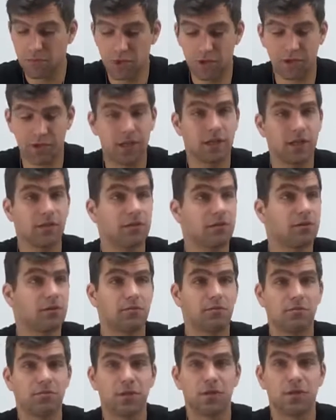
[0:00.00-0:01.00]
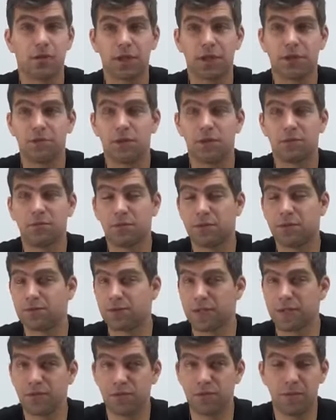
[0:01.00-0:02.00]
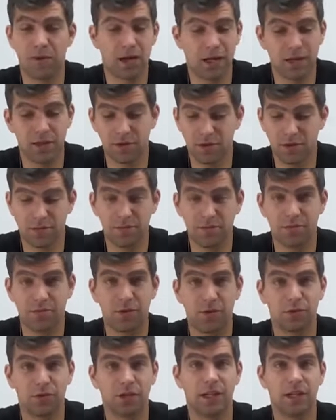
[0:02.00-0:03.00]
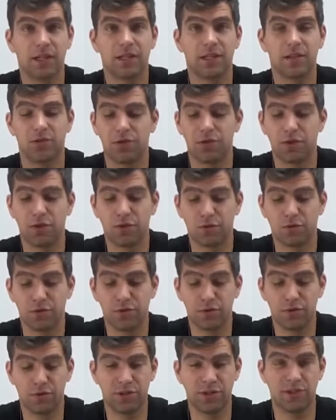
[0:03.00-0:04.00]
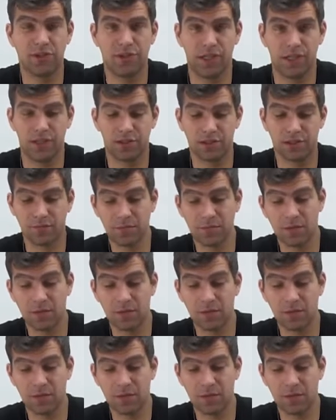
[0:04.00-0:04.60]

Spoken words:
It's test, a regular, a friend of mine. Most likely you know all these things.